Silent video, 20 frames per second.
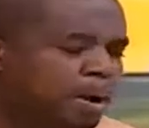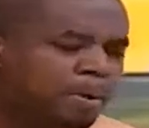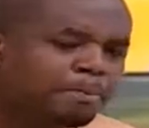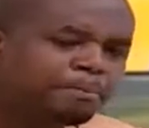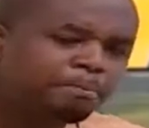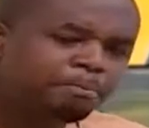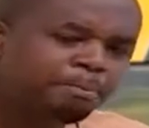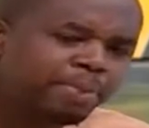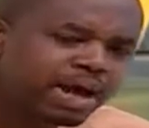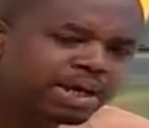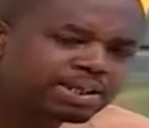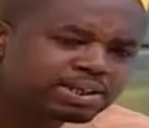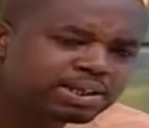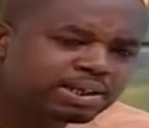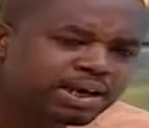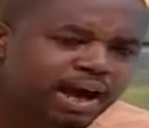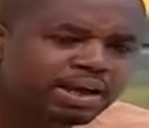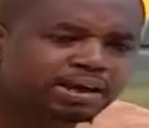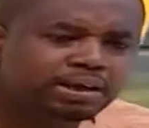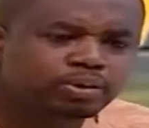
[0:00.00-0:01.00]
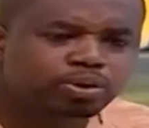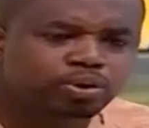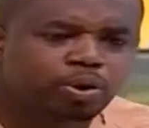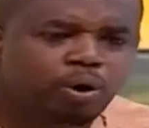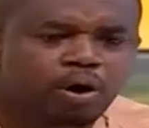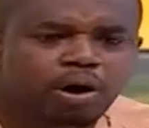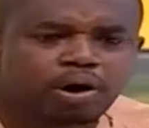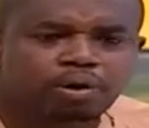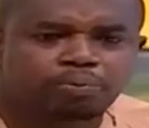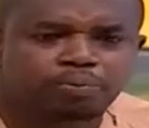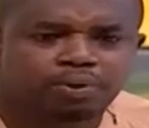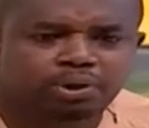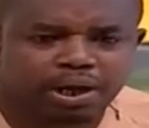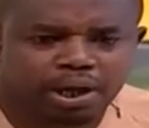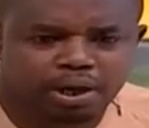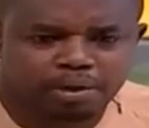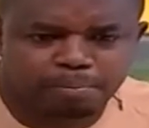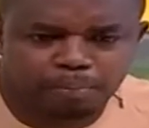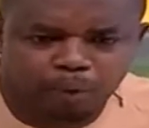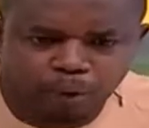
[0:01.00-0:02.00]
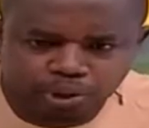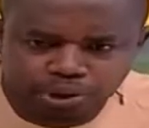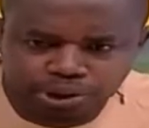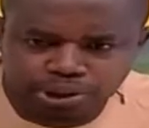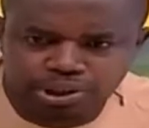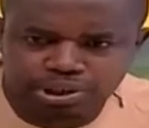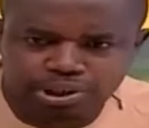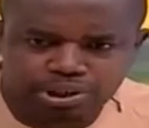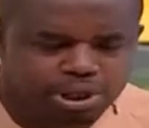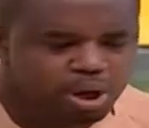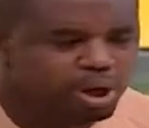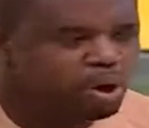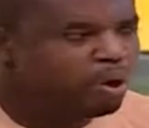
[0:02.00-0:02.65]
basically toying with the emotions